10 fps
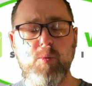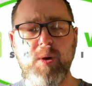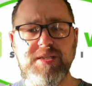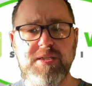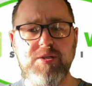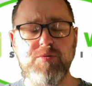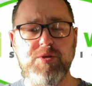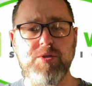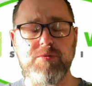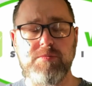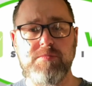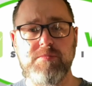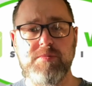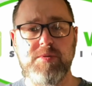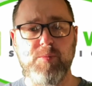What do you do?
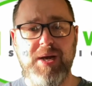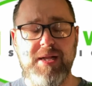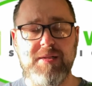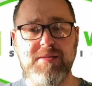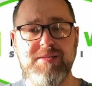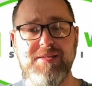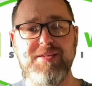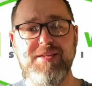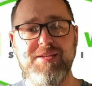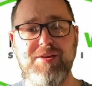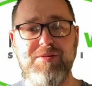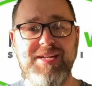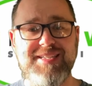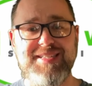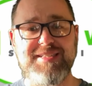Well, you
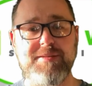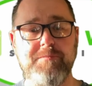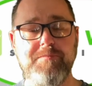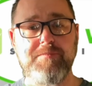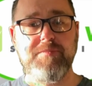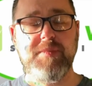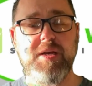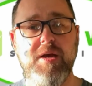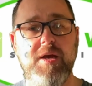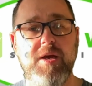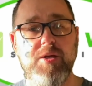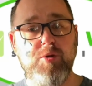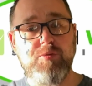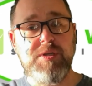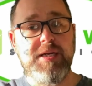need a system.
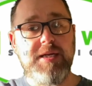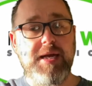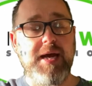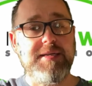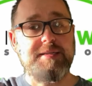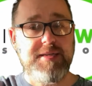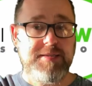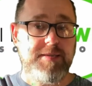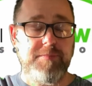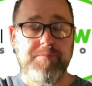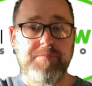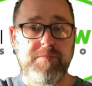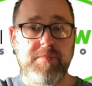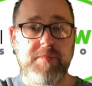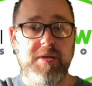You need a system.
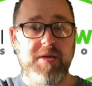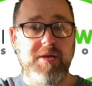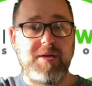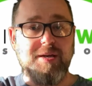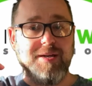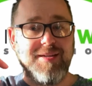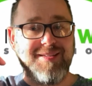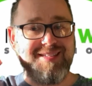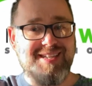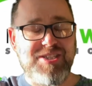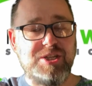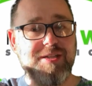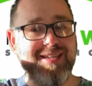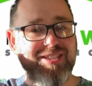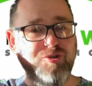
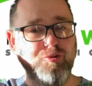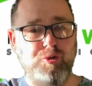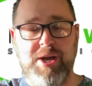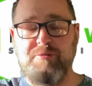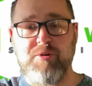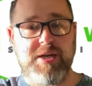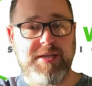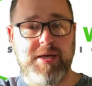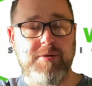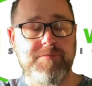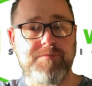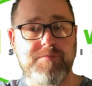Digital is great right now.